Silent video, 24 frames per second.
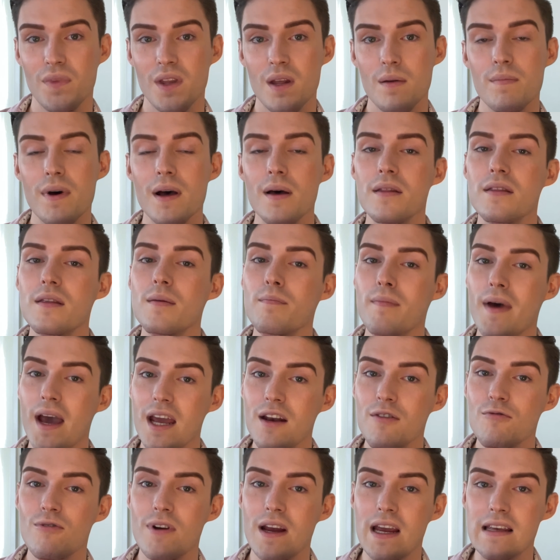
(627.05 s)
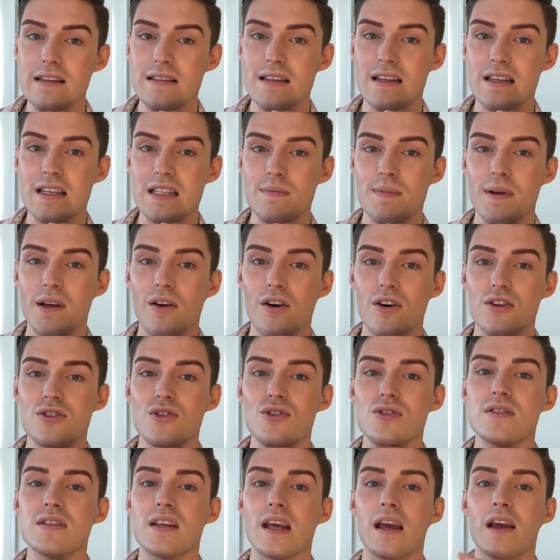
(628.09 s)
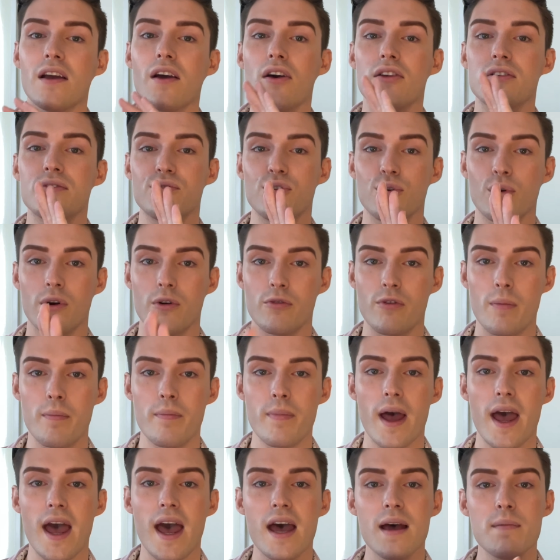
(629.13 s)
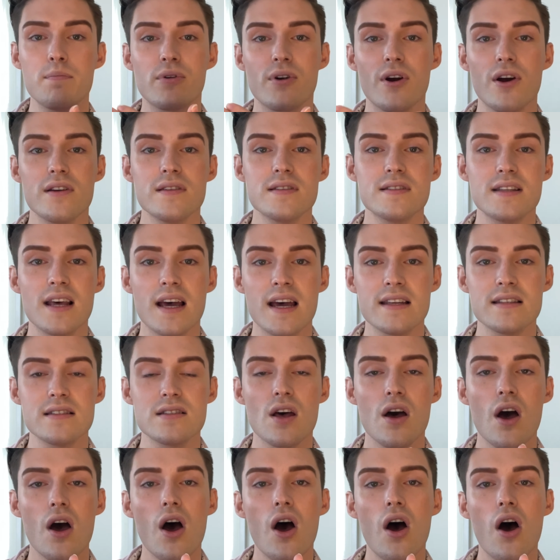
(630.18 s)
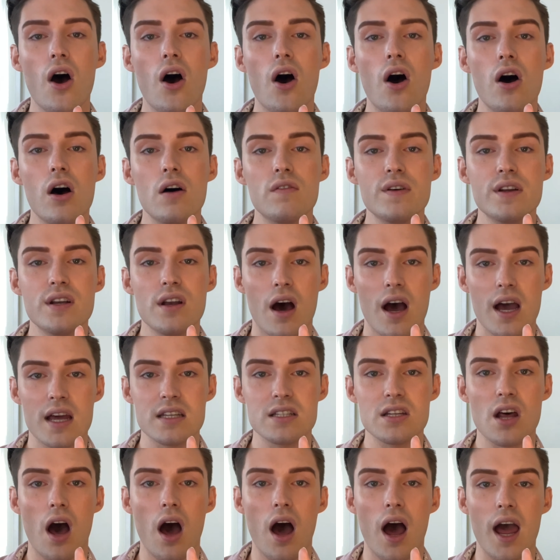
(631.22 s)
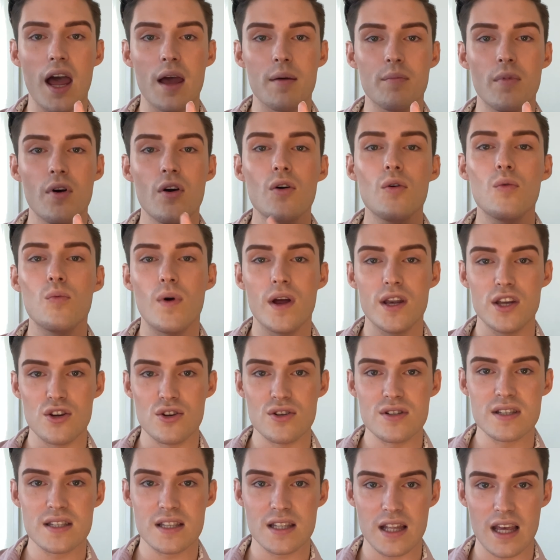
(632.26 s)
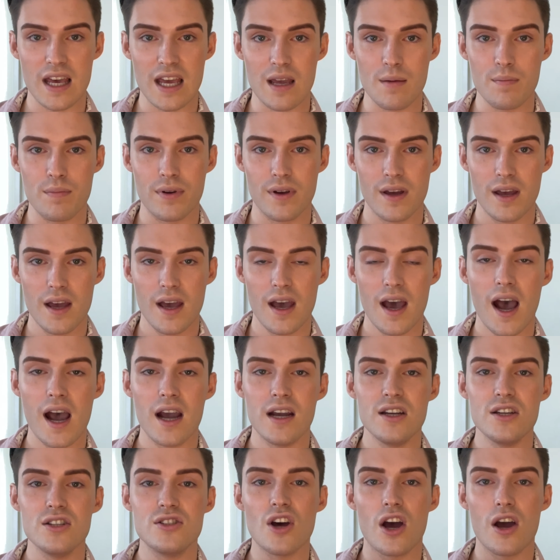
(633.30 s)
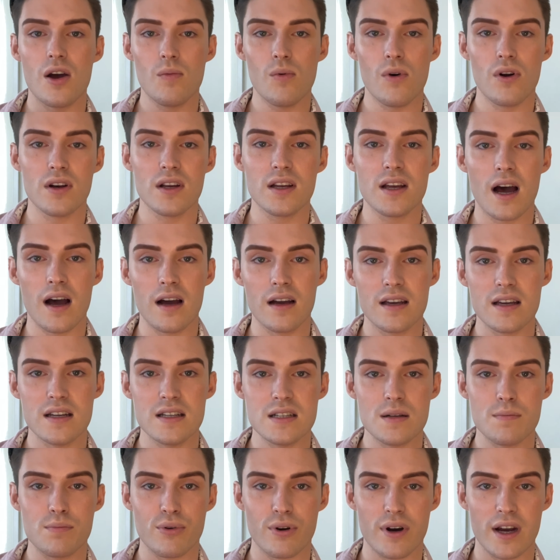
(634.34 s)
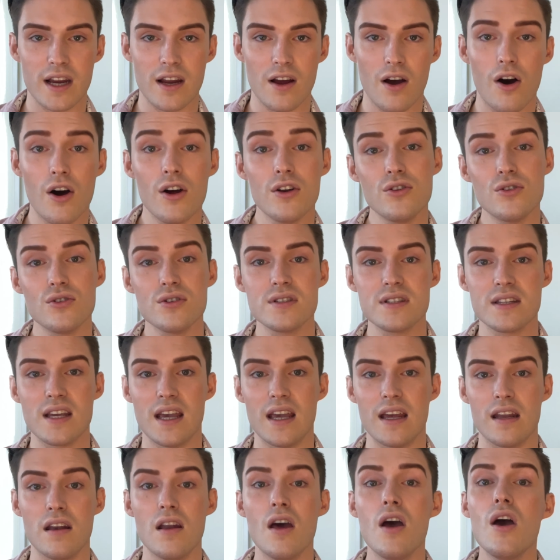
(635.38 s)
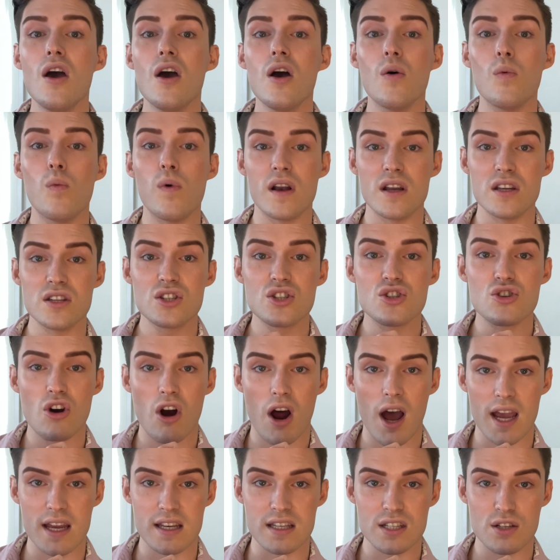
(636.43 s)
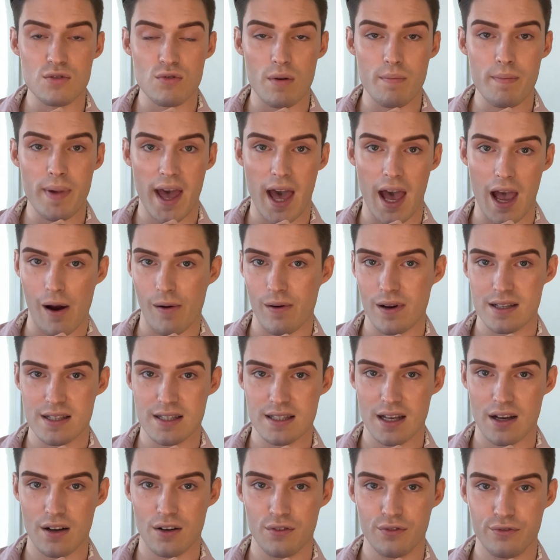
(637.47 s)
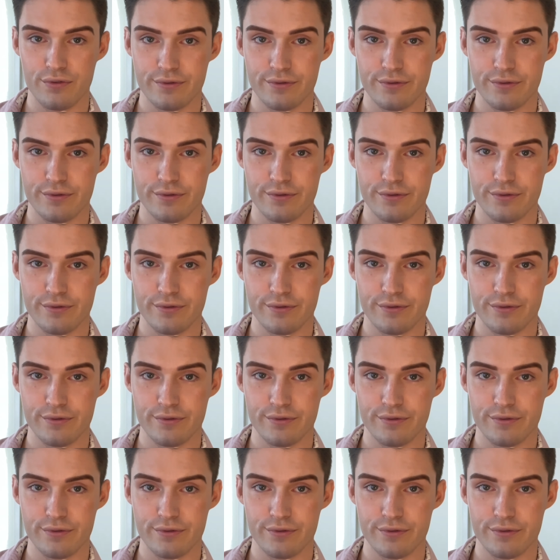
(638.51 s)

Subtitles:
But the main reason is because your skin goes through a repair process of a night time when you sleep, and you don't want gunk and debris on your skin when it's trying to repair itself.